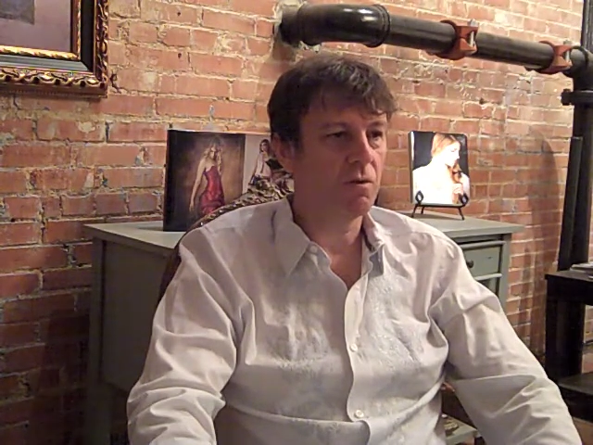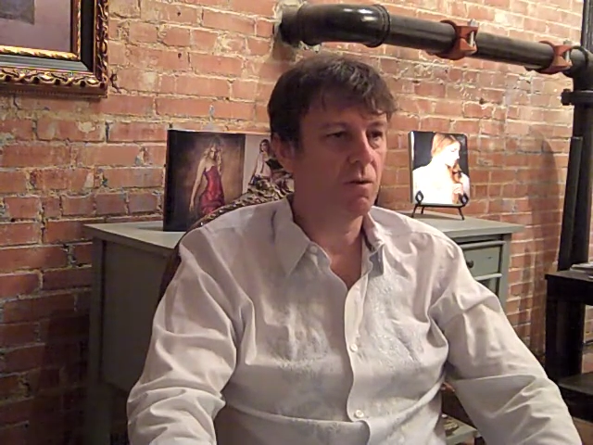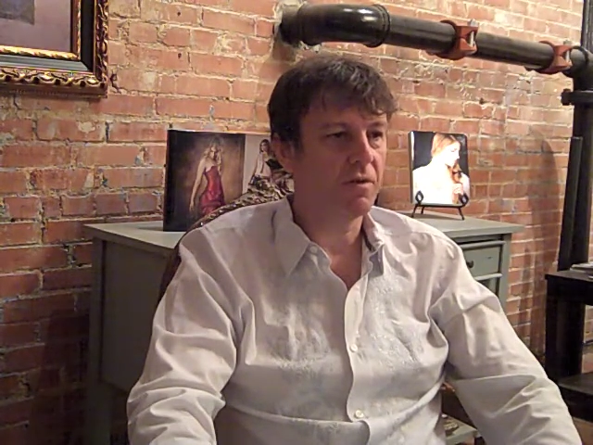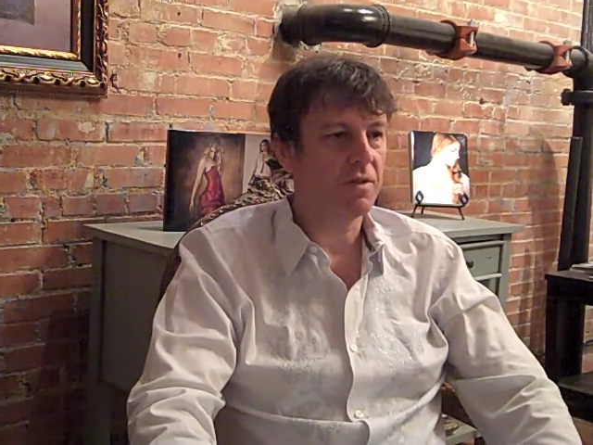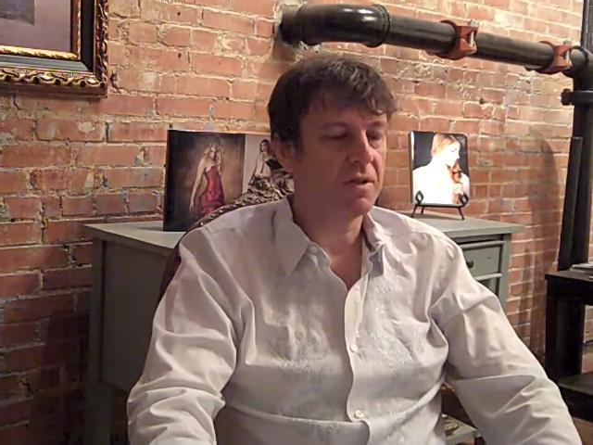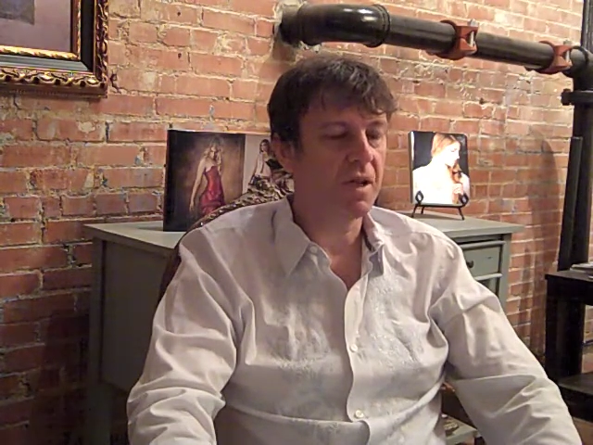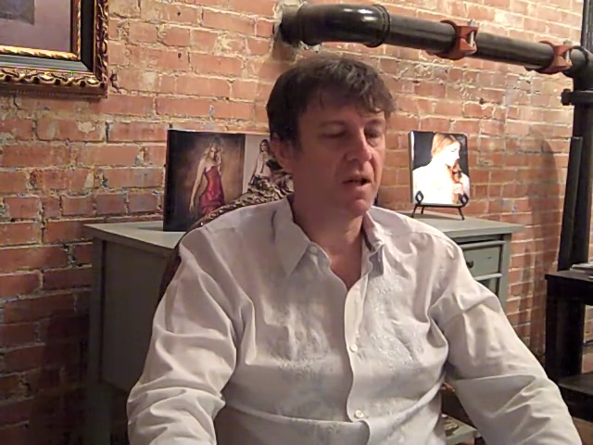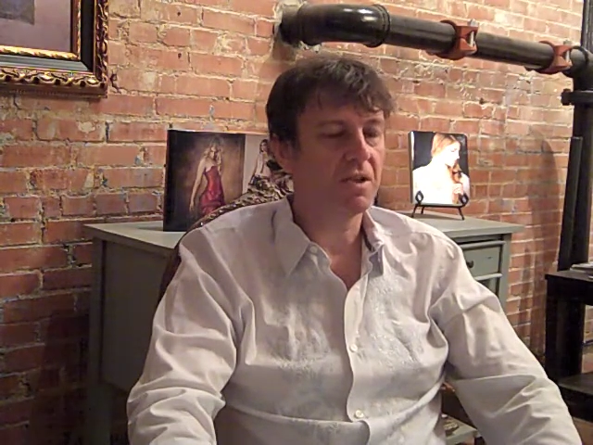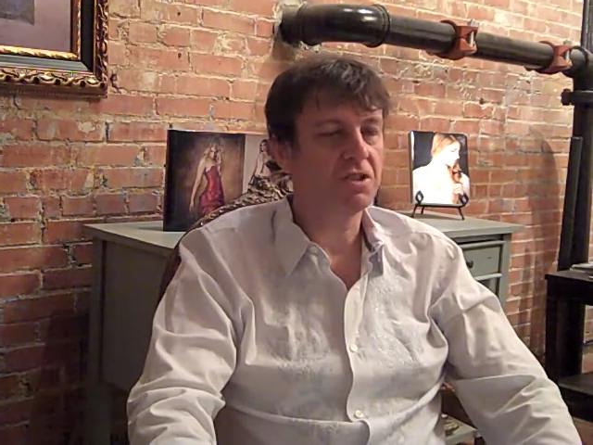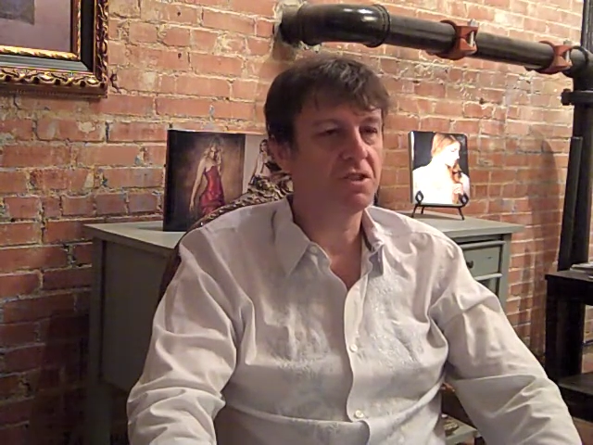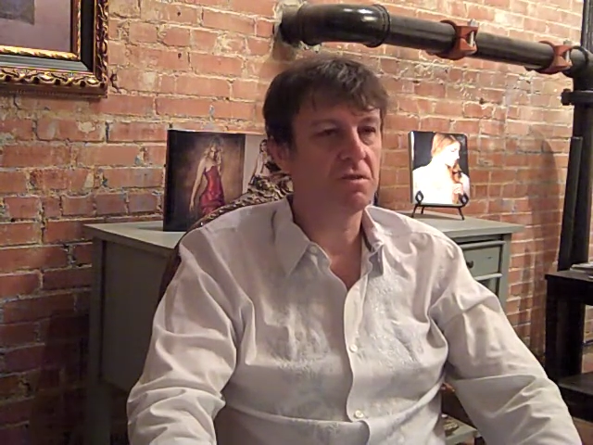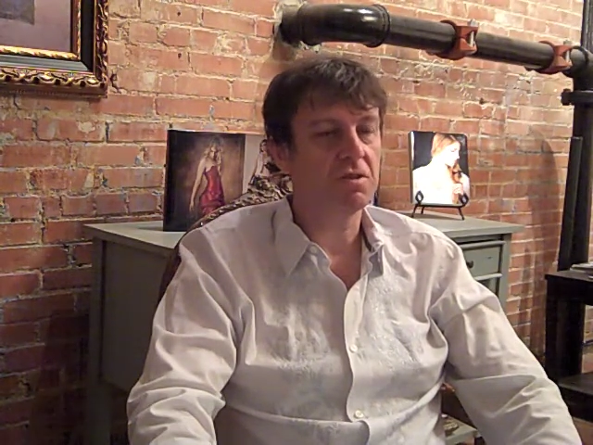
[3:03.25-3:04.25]
with the
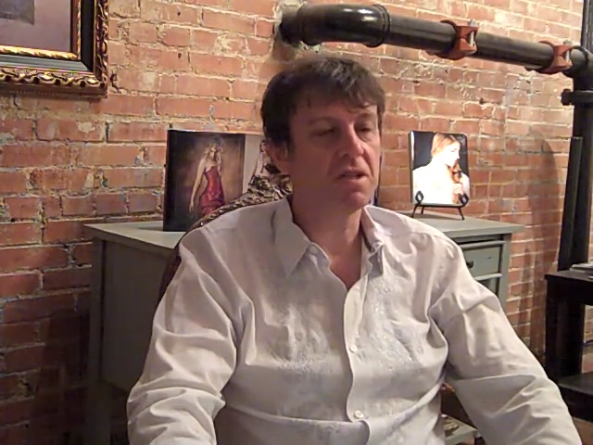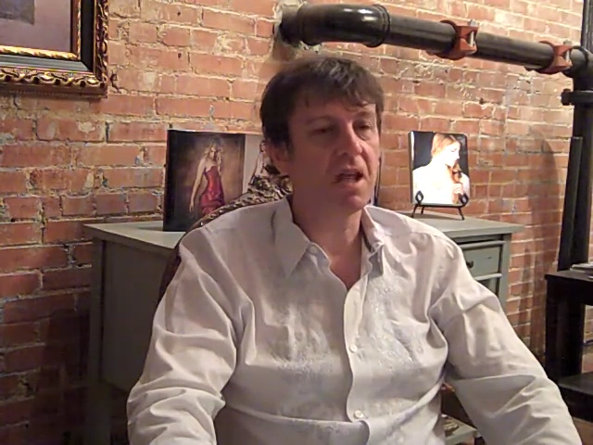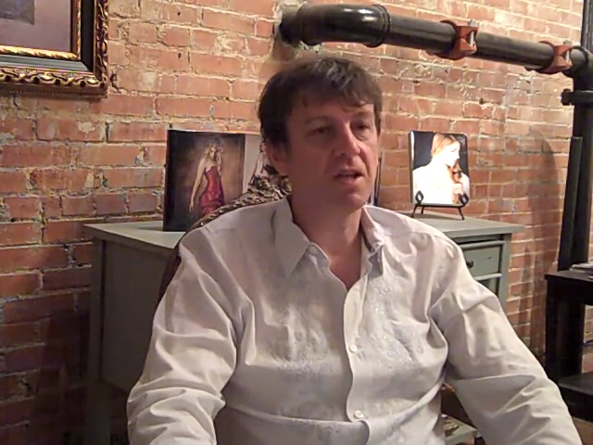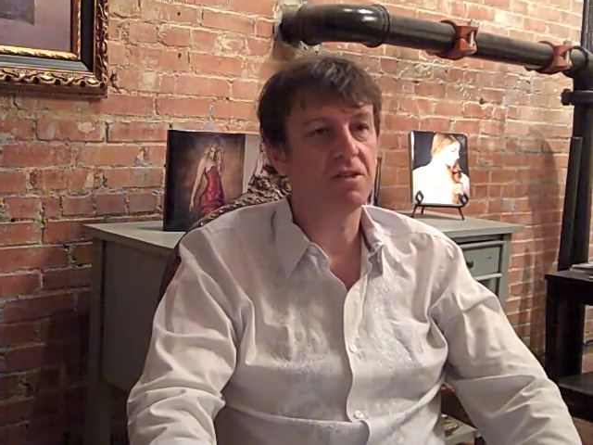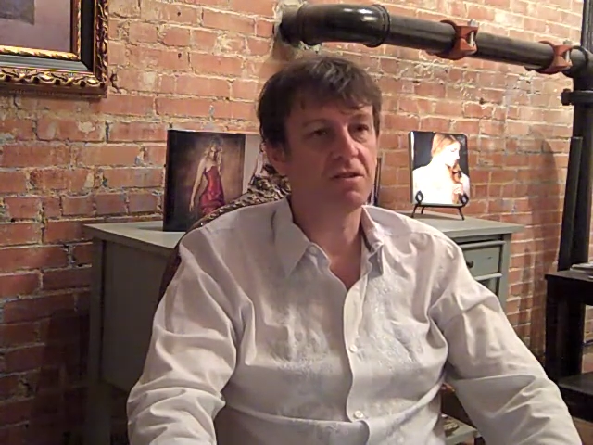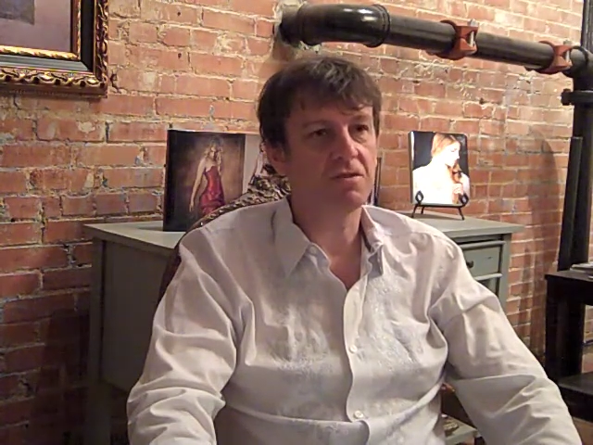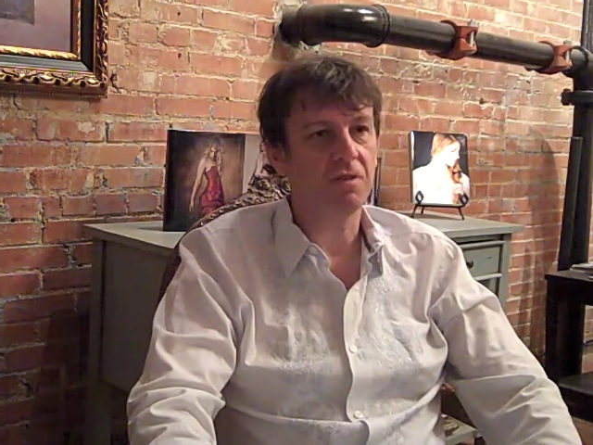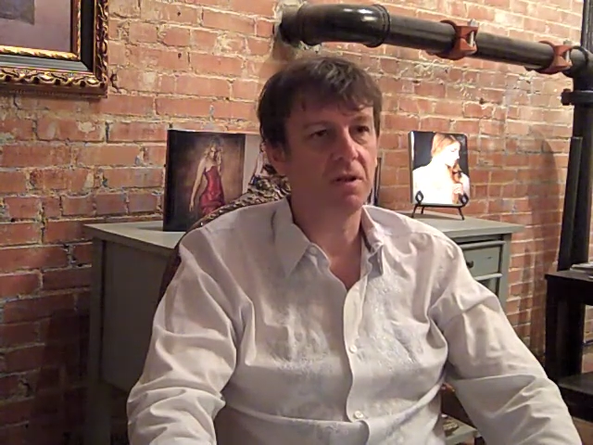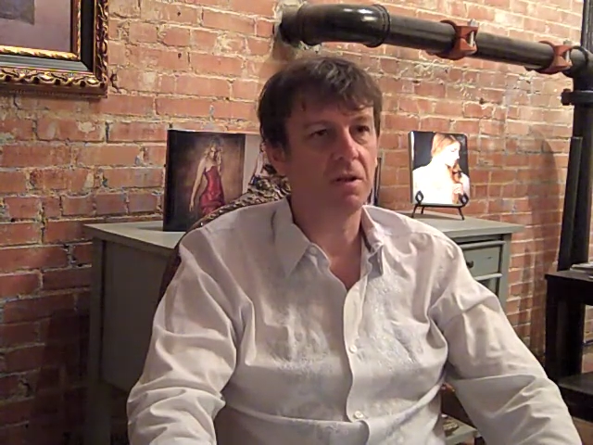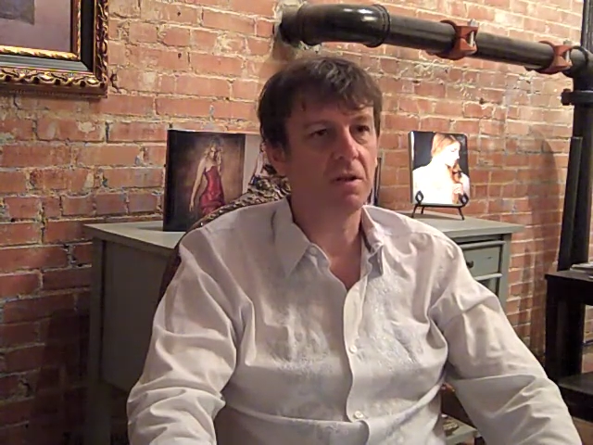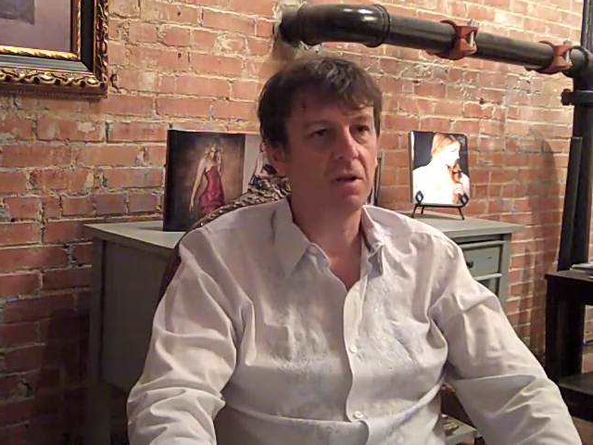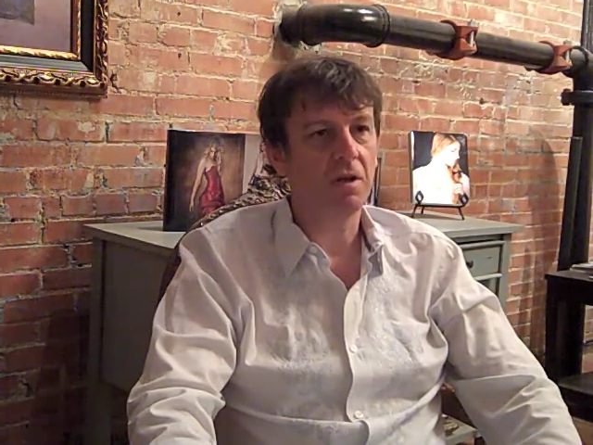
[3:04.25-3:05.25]
Dallas Children's Cancer
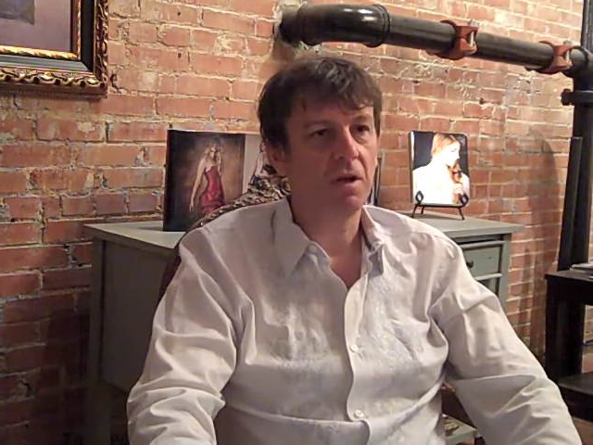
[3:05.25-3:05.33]
Fund.